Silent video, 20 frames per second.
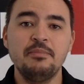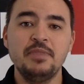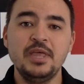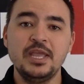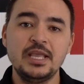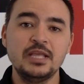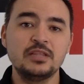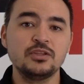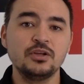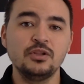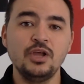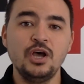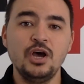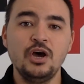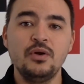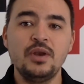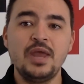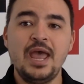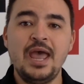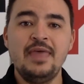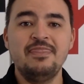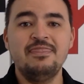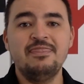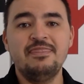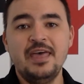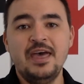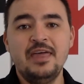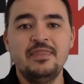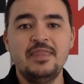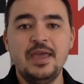They get the loan
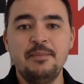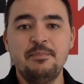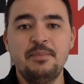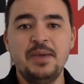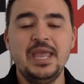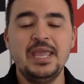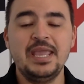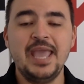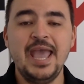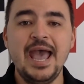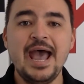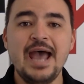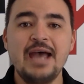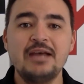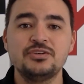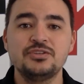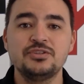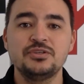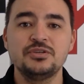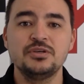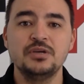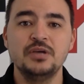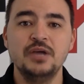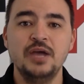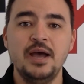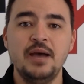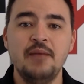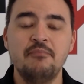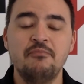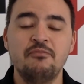and they pay cash
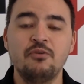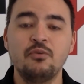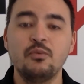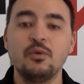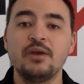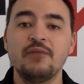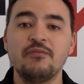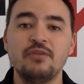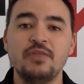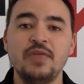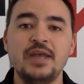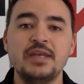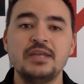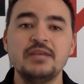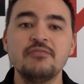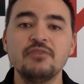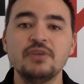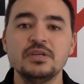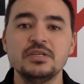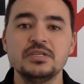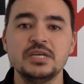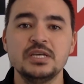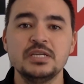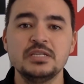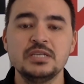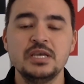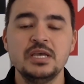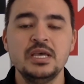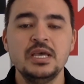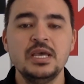for whatever that difference
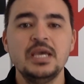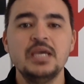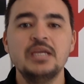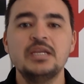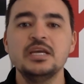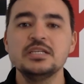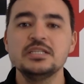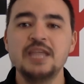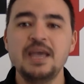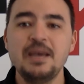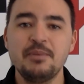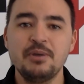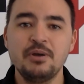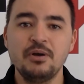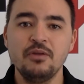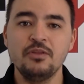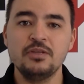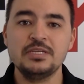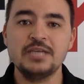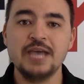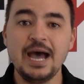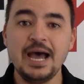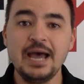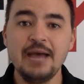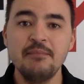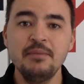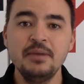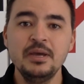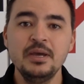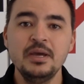is. It doesn't happen all the
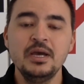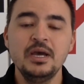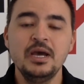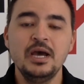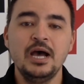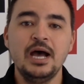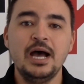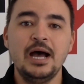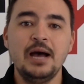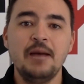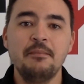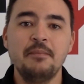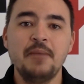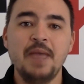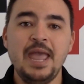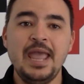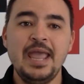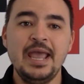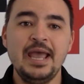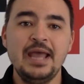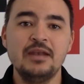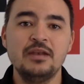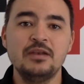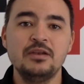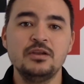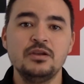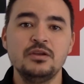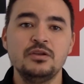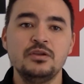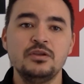time,
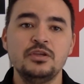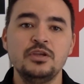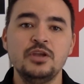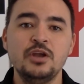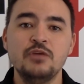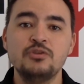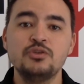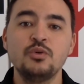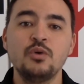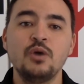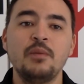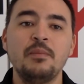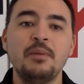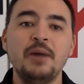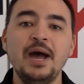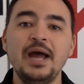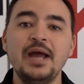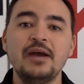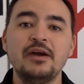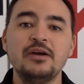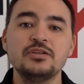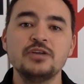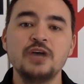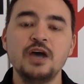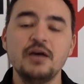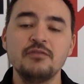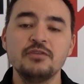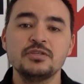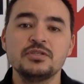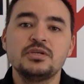and to our buyers,
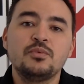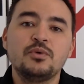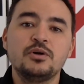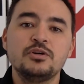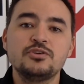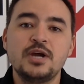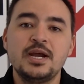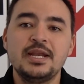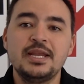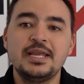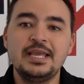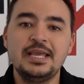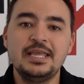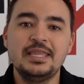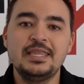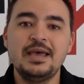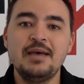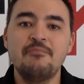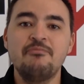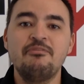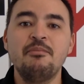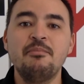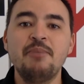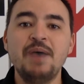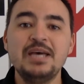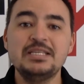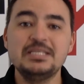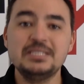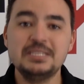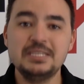obviously we're trying to get them the
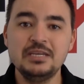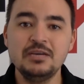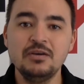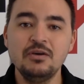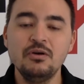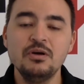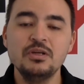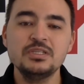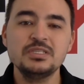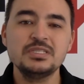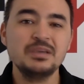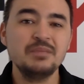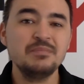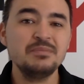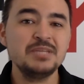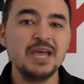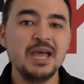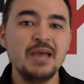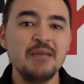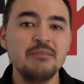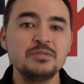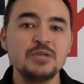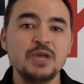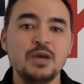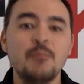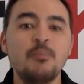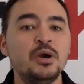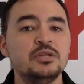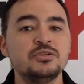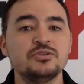best deal. Sometimes
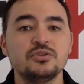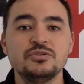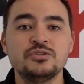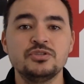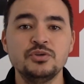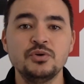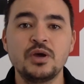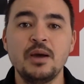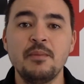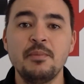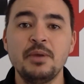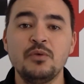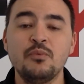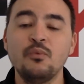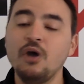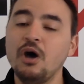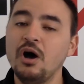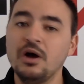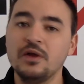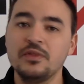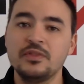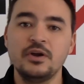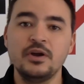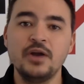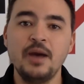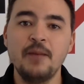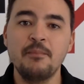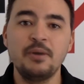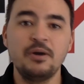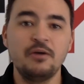appraisals do come in wrong. They're
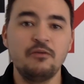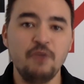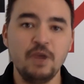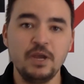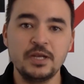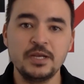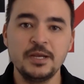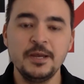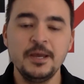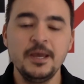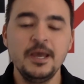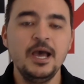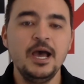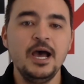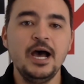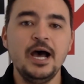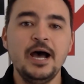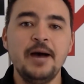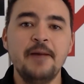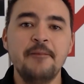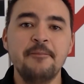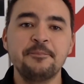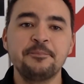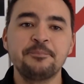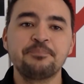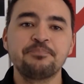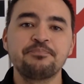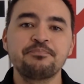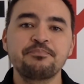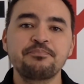not perfect.
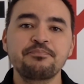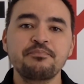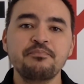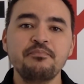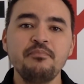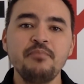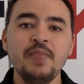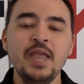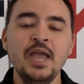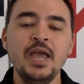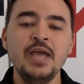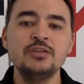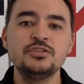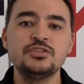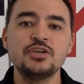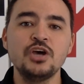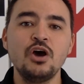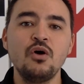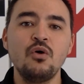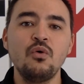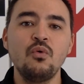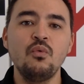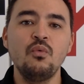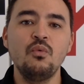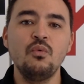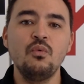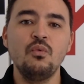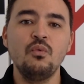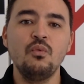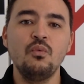And so
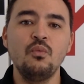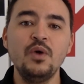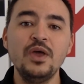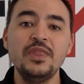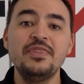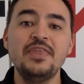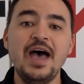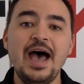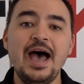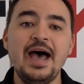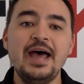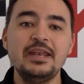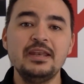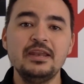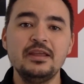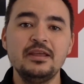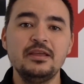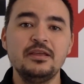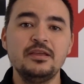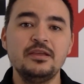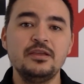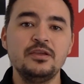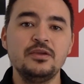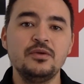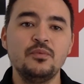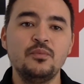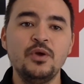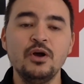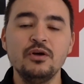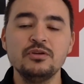with that,
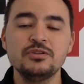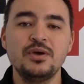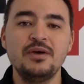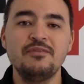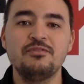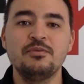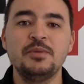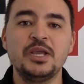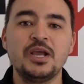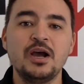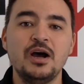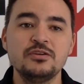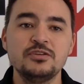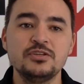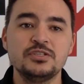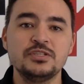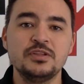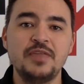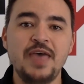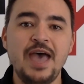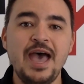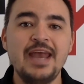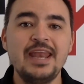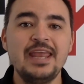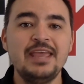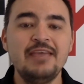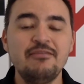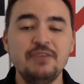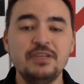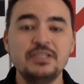we also have to be conscious of
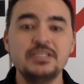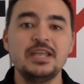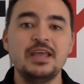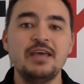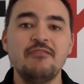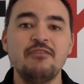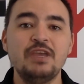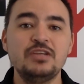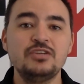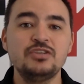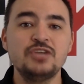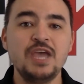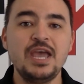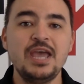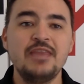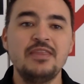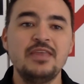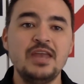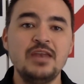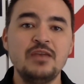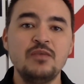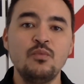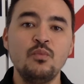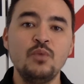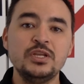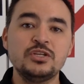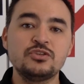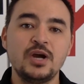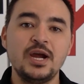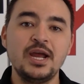that. If it's an FHA,
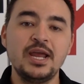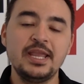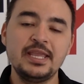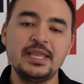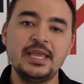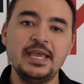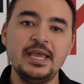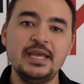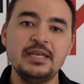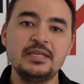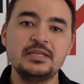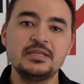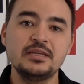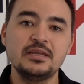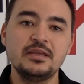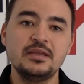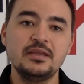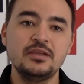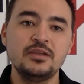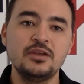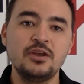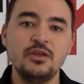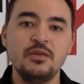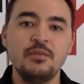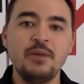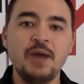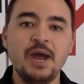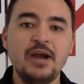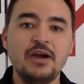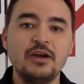we try and get the
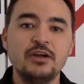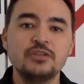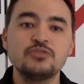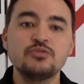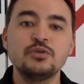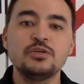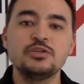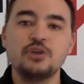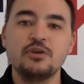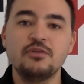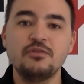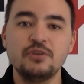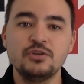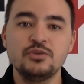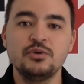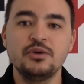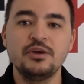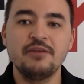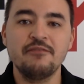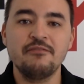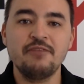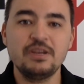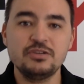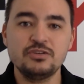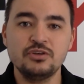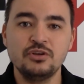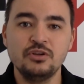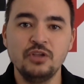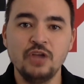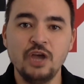buyer to switch over to a
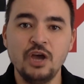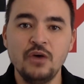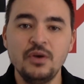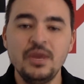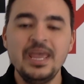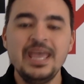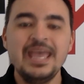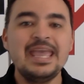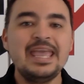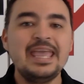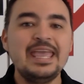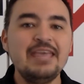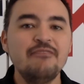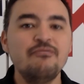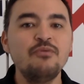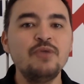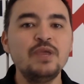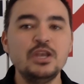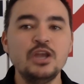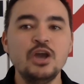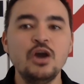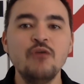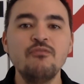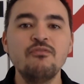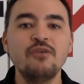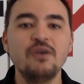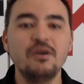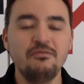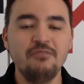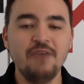conventional loan. If we know
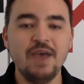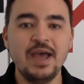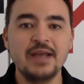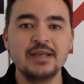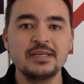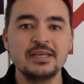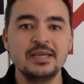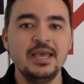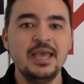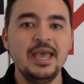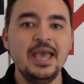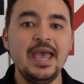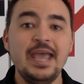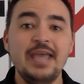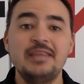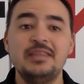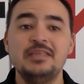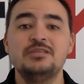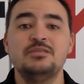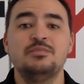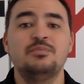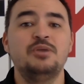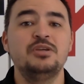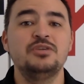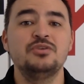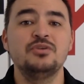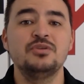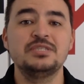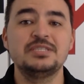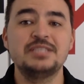for a fact, hey, this
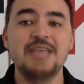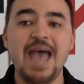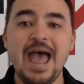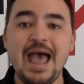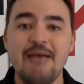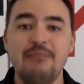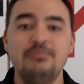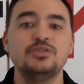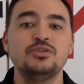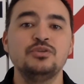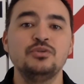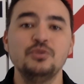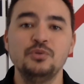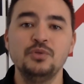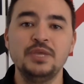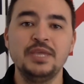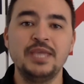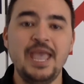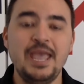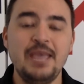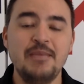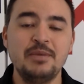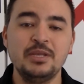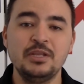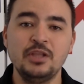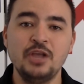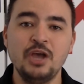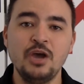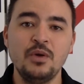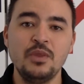appraisal absolutely came
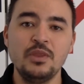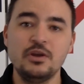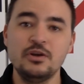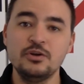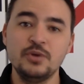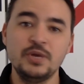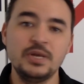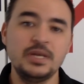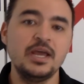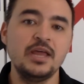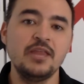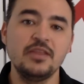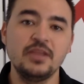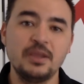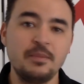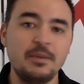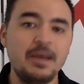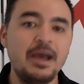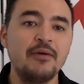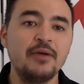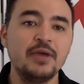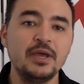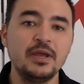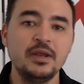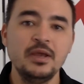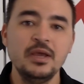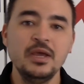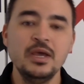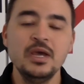in low and they're doing nothing about it.